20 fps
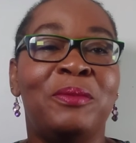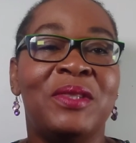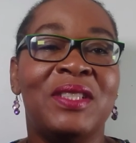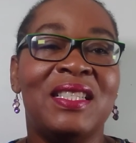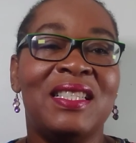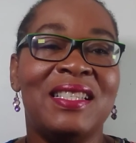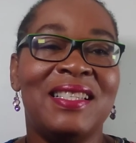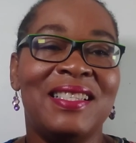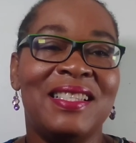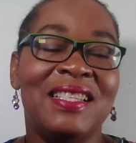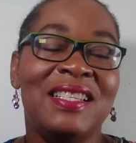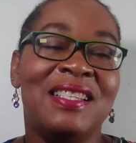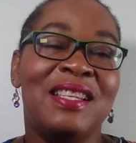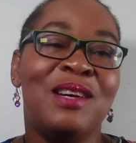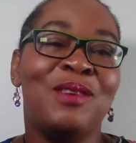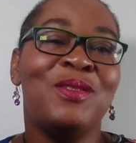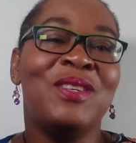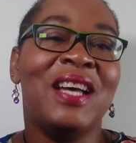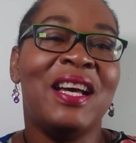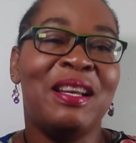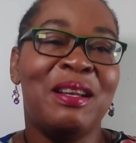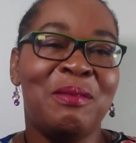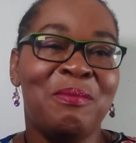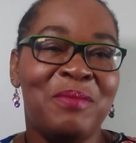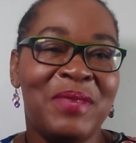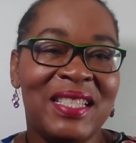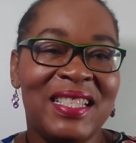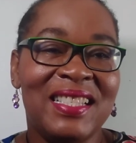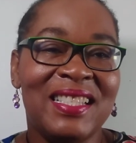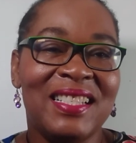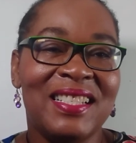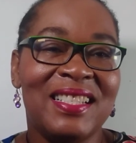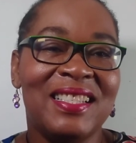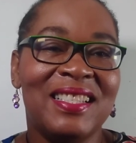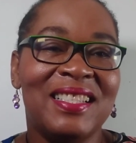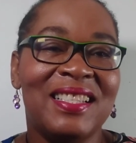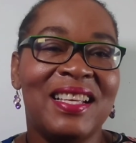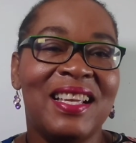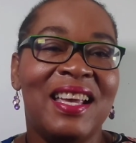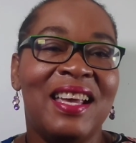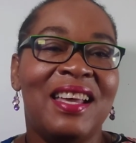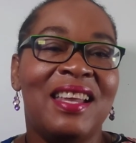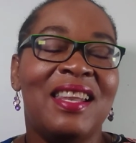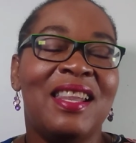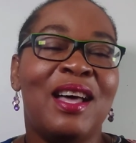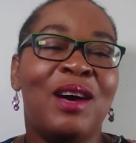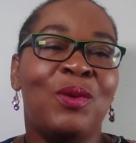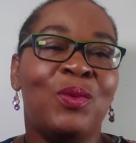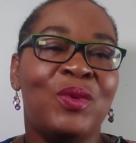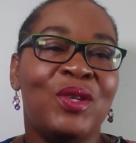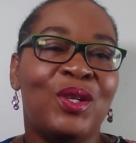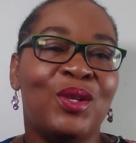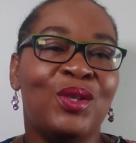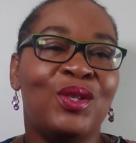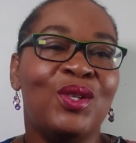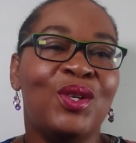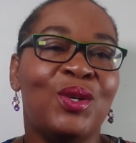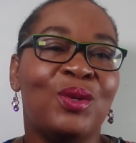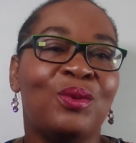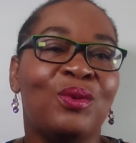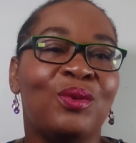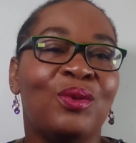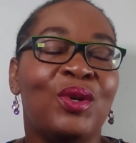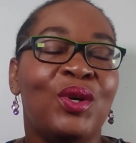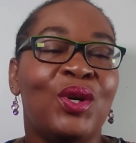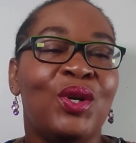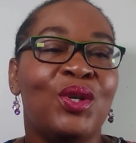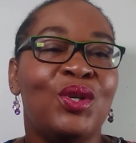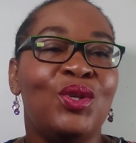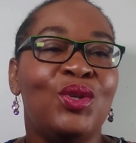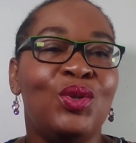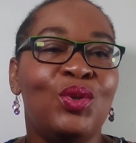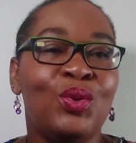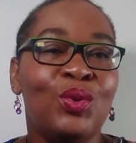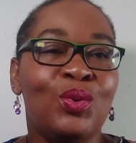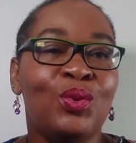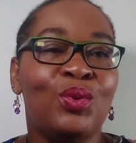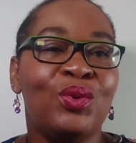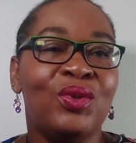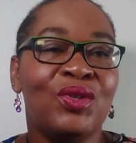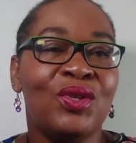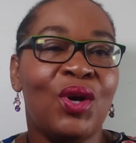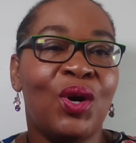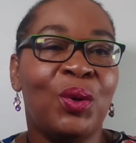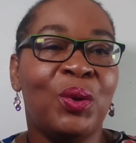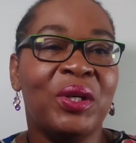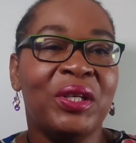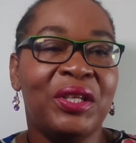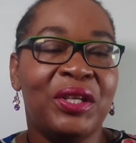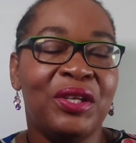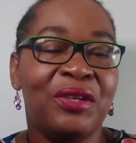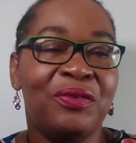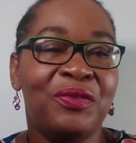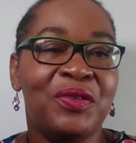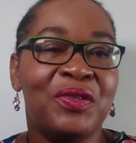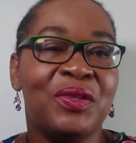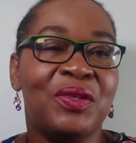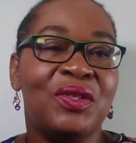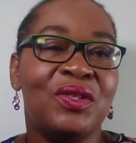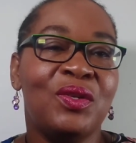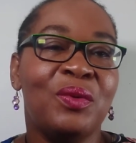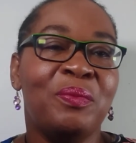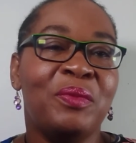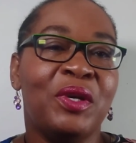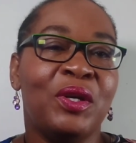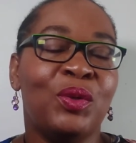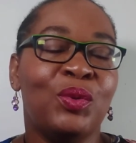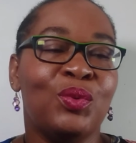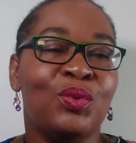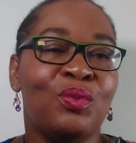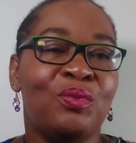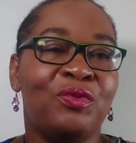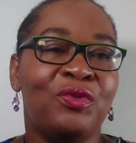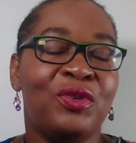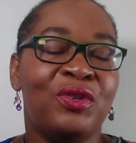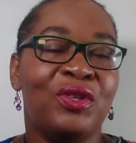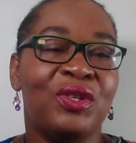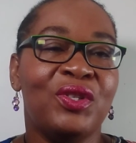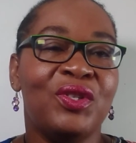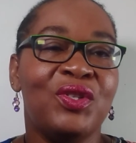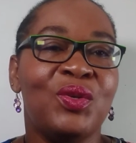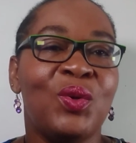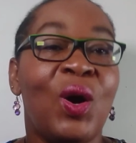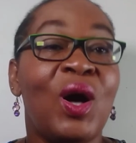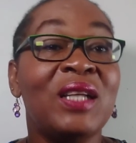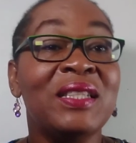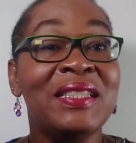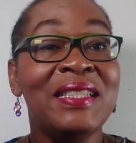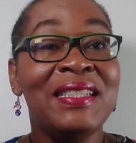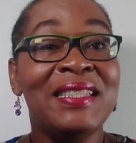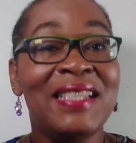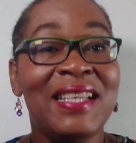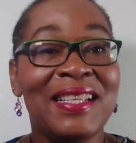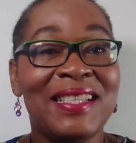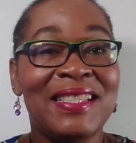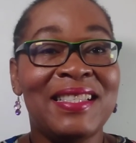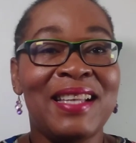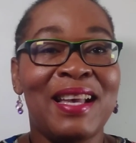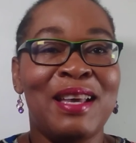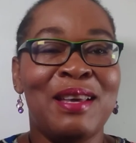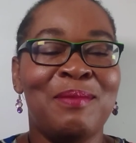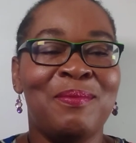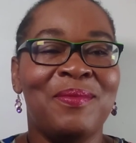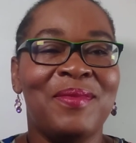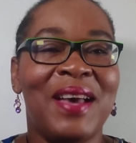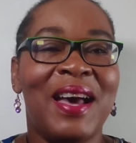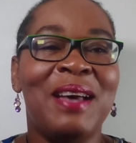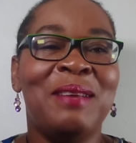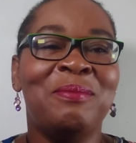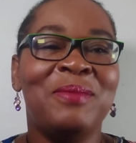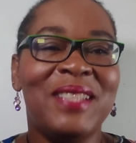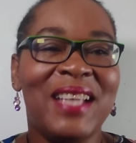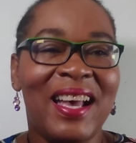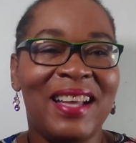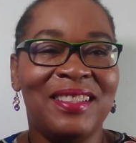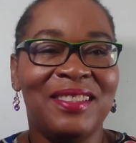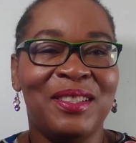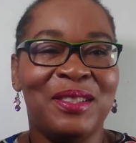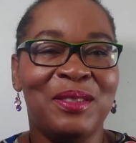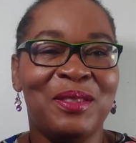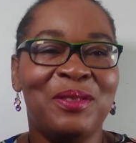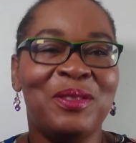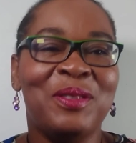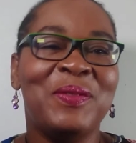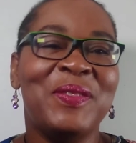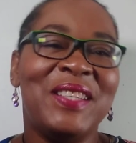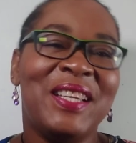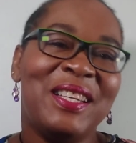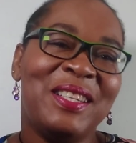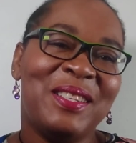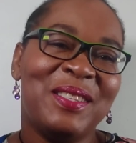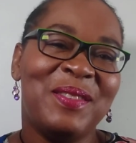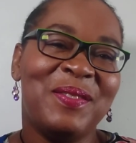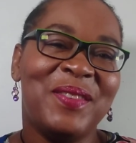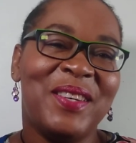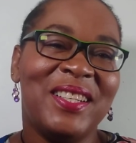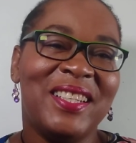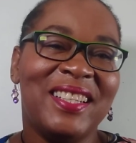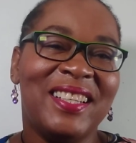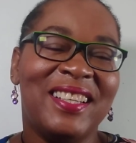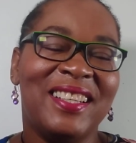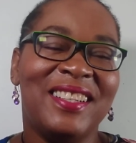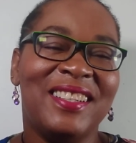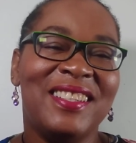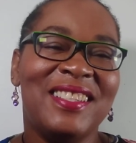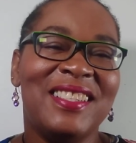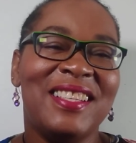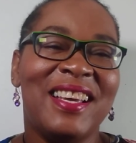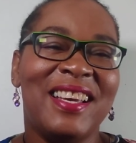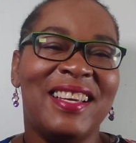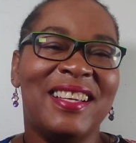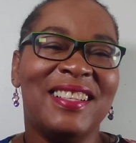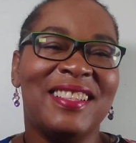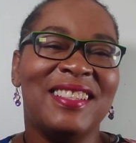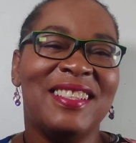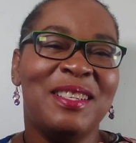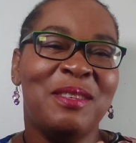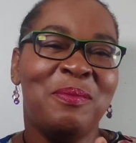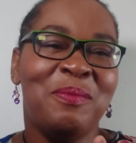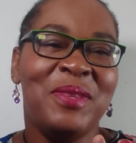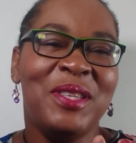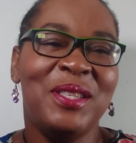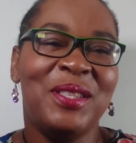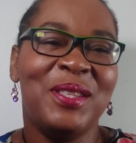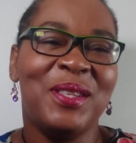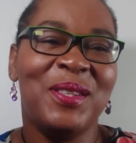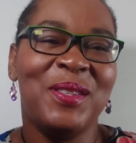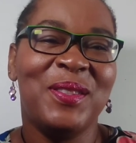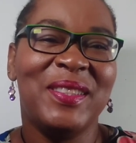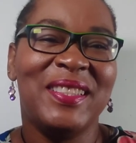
us to see that we had a business that we could now use our gifts to make room for us. So until next time, I'm Tanya from Taynas Body Care saying peace out.